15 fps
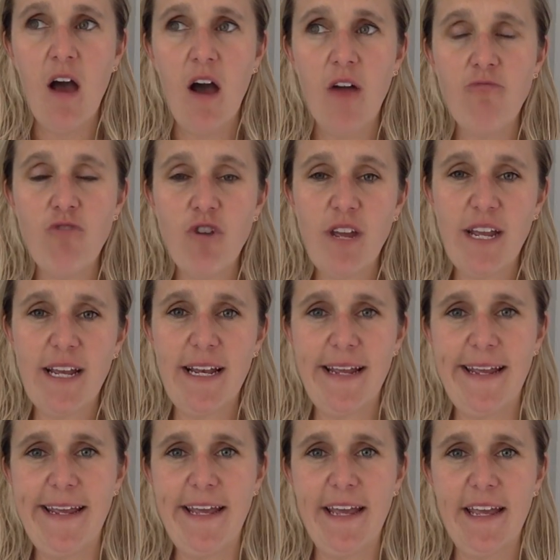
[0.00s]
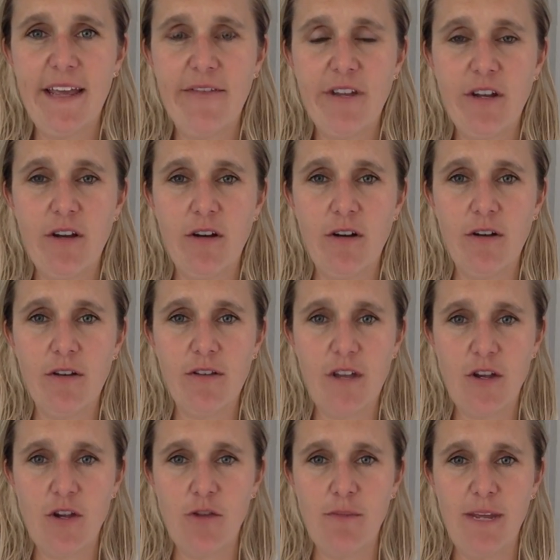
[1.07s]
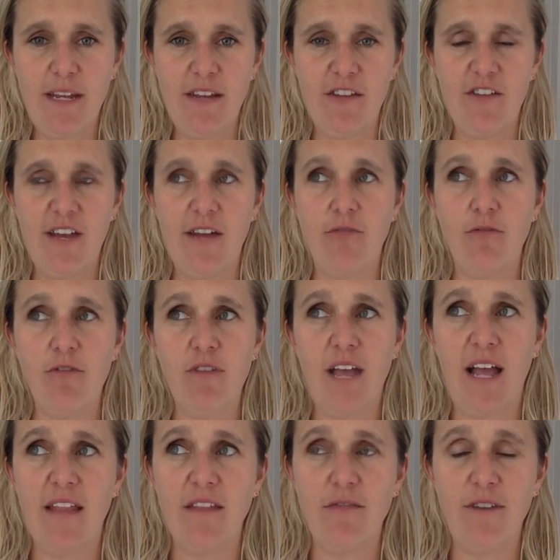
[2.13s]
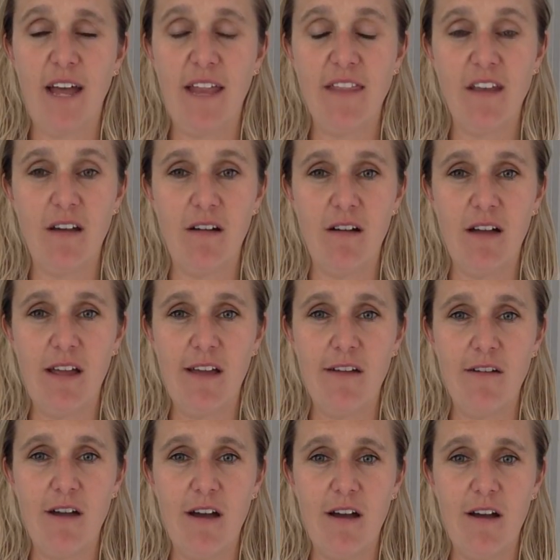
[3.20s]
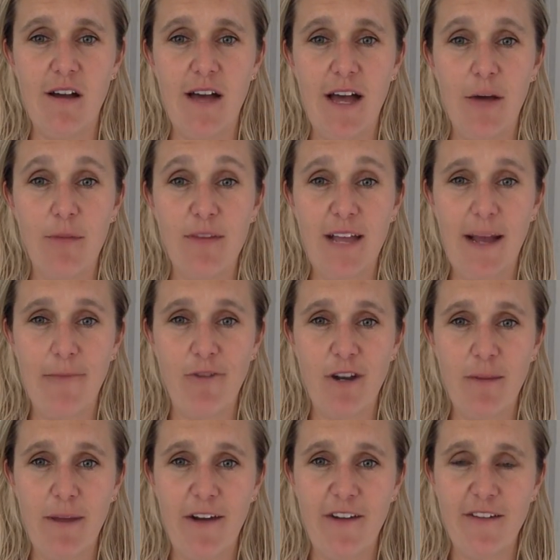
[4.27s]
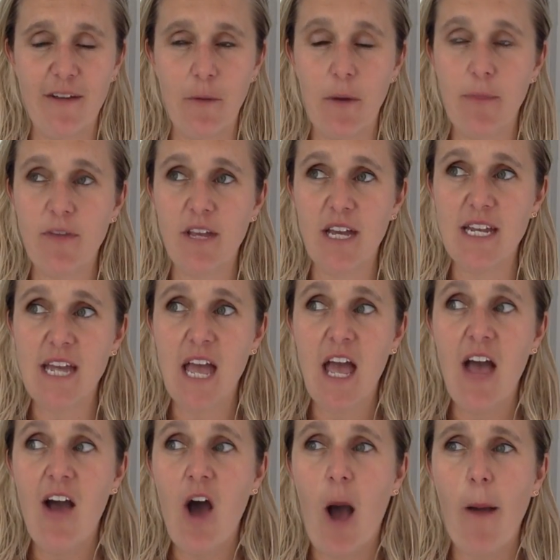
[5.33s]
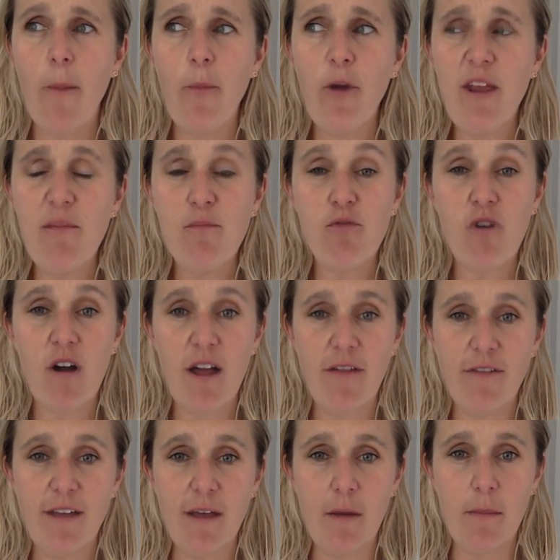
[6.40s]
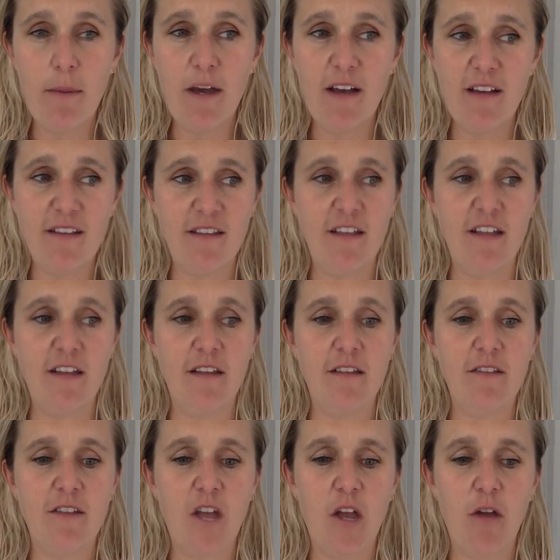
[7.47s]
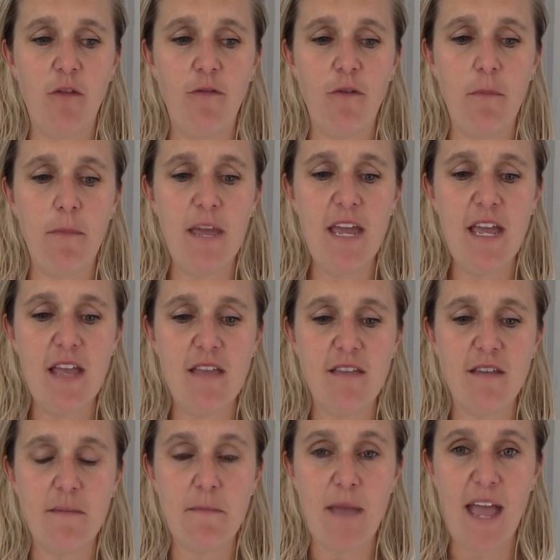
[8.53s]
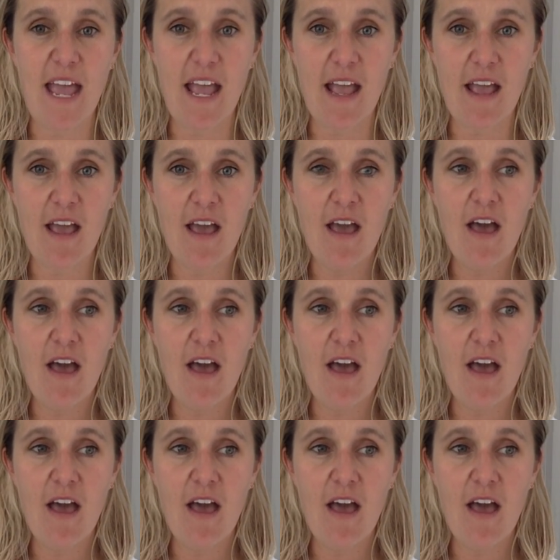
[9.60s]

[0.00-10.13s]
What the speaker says: Ironically, given our social media channels and the fact that I help Sam run a parenting website, I'm a pretty private person. So for me to make